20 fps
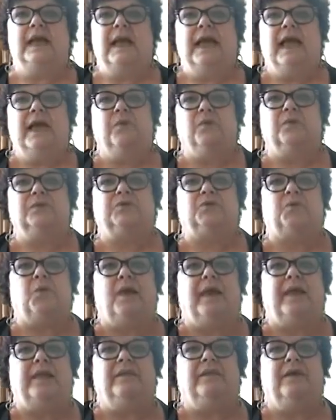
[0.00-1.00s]
It was
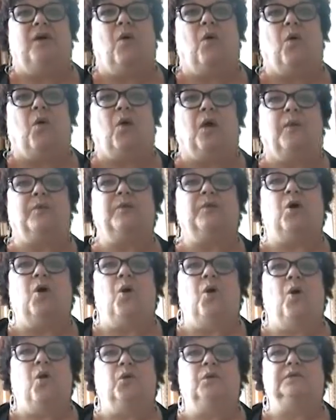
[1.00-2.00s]
when the horrible
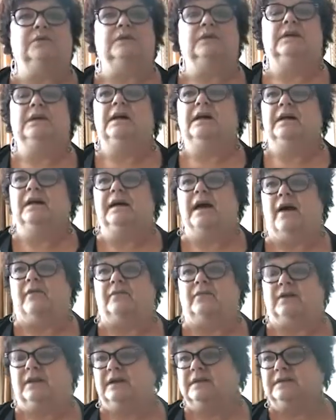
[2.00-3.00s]
old
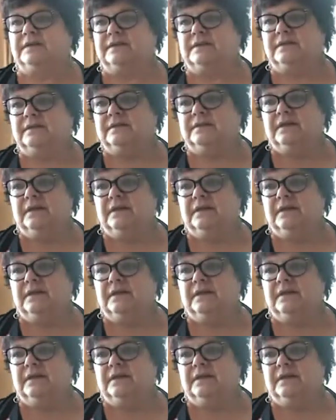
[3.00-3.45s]
governess,